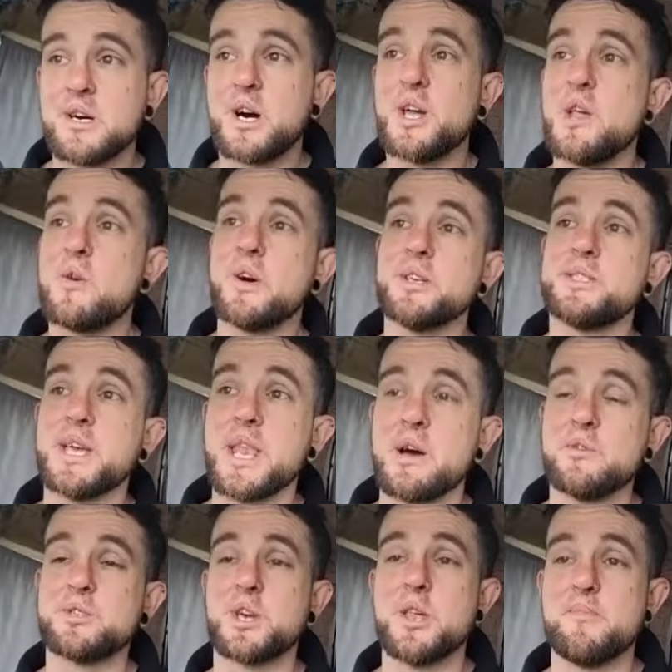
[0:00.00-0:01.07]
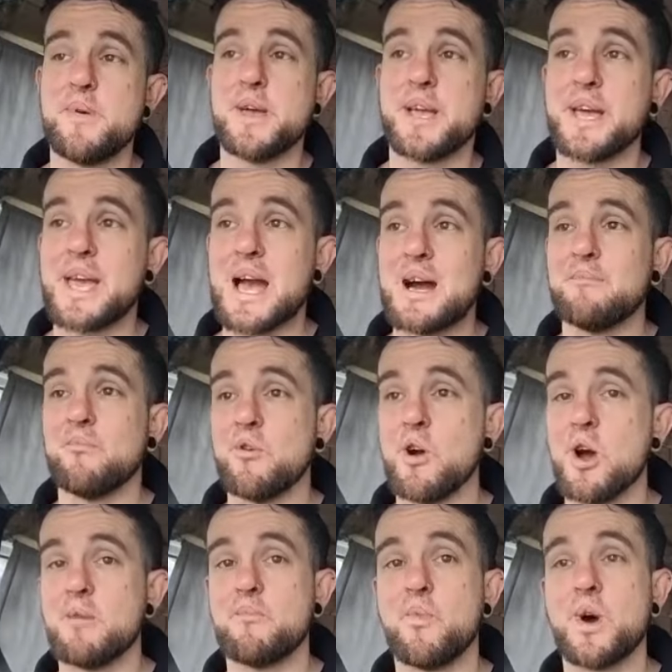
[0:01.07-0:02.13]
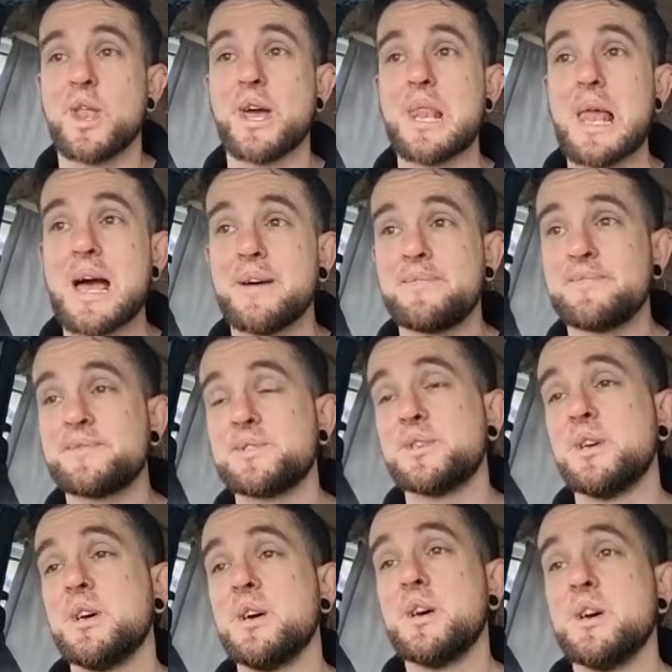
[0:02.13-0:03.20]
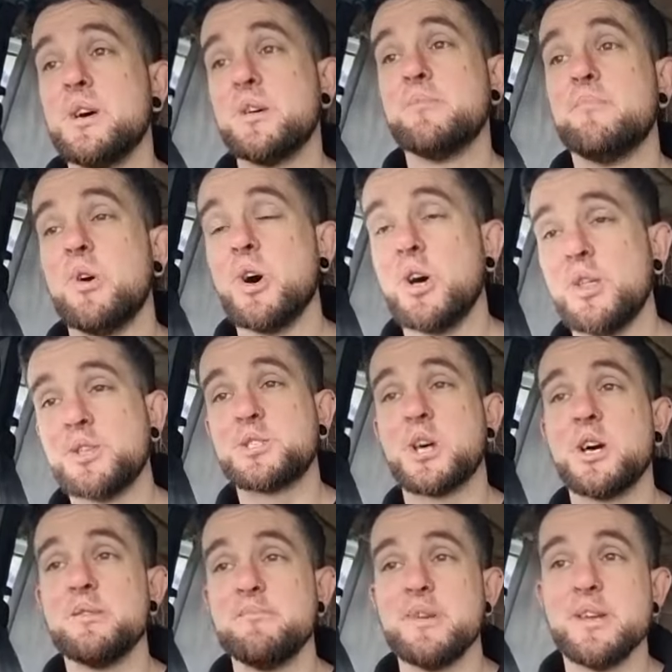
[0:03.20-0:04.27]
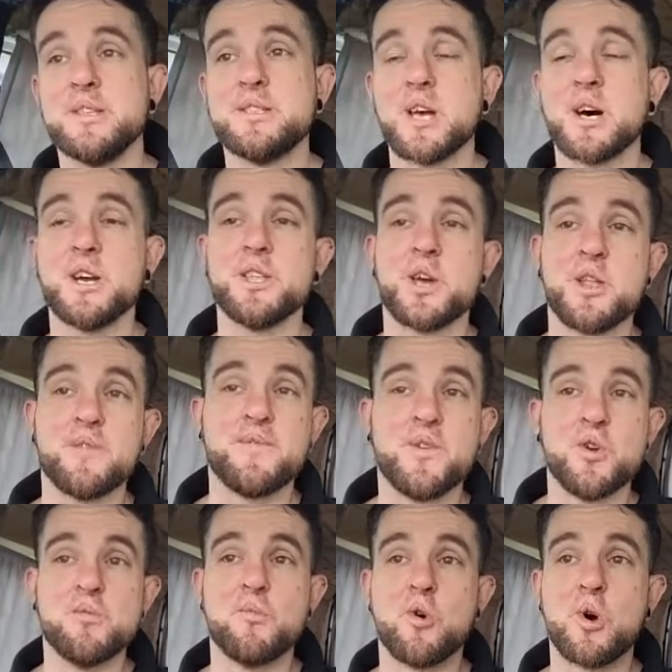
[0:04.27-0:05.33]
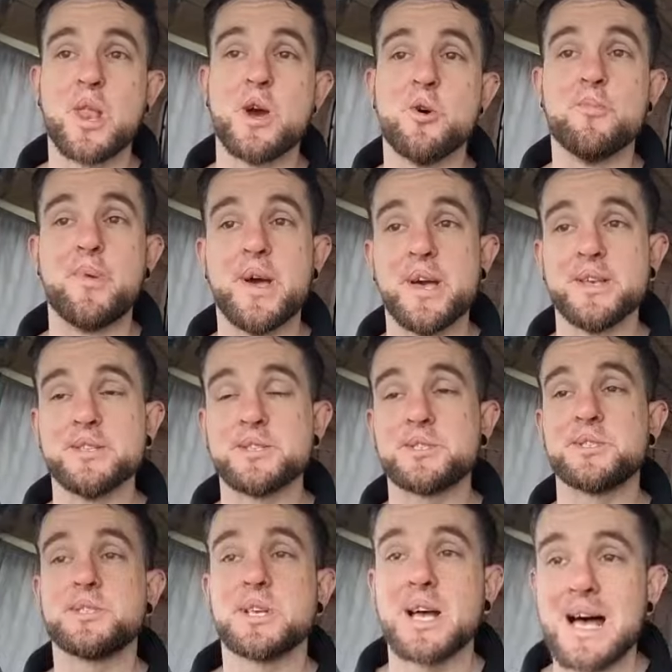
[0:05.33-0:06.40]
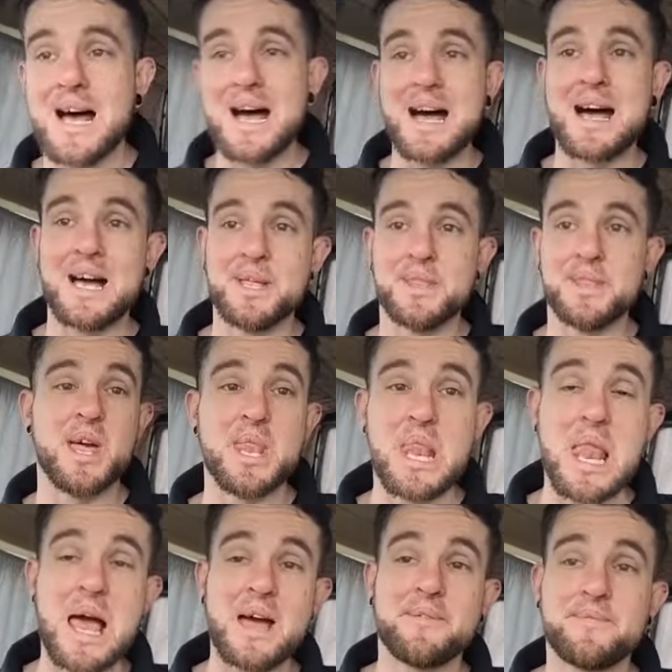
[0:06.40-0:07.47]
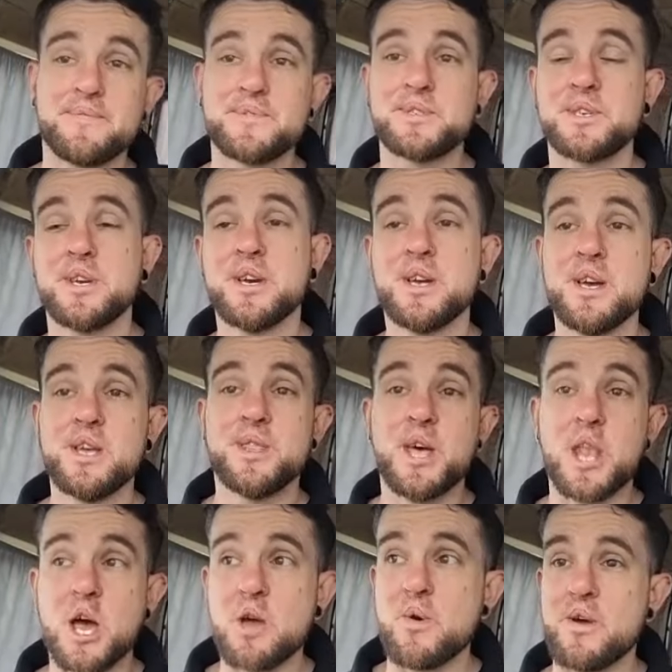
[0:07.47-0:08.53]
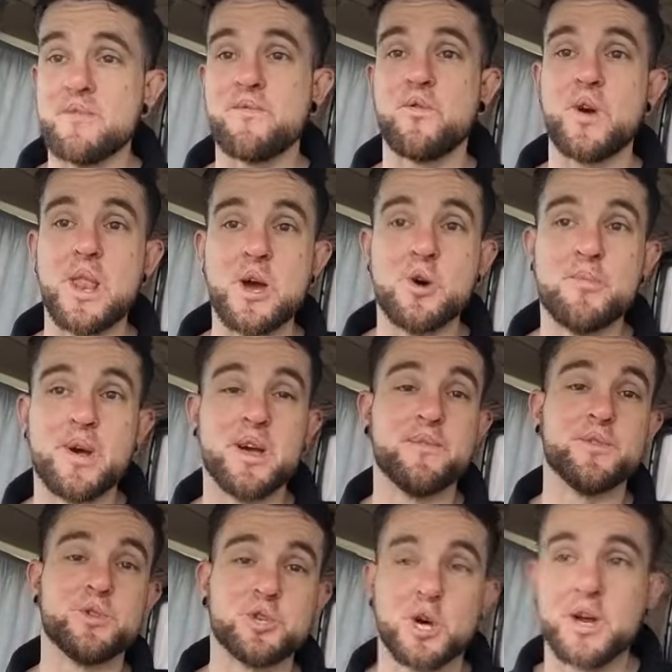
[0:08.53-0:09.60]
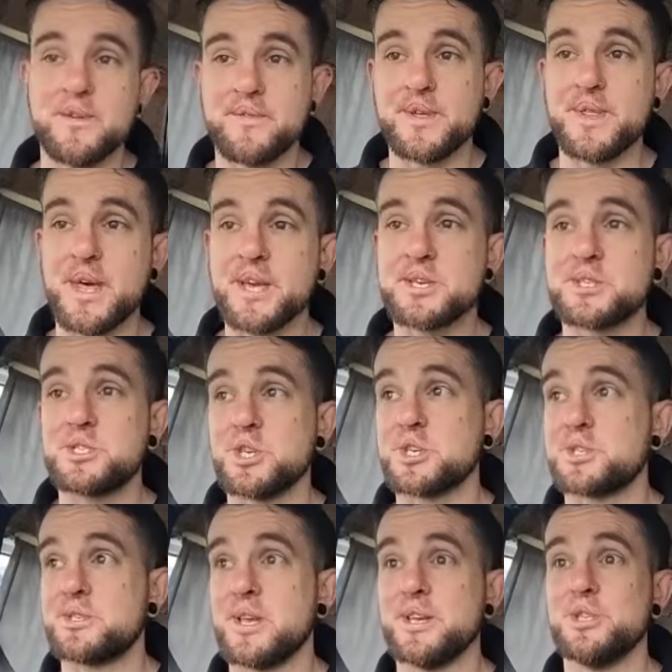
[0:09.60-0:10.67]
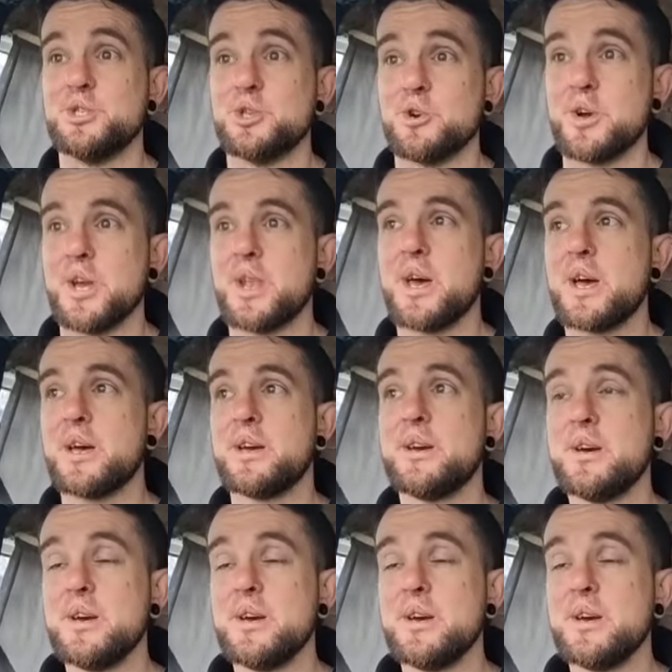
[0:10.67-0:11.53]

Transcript: I know I said I was going to pick a camera up when I left, but the timing died on a few more little bits and then left. Then I went for a little bit of a drive in this, just enjoying it.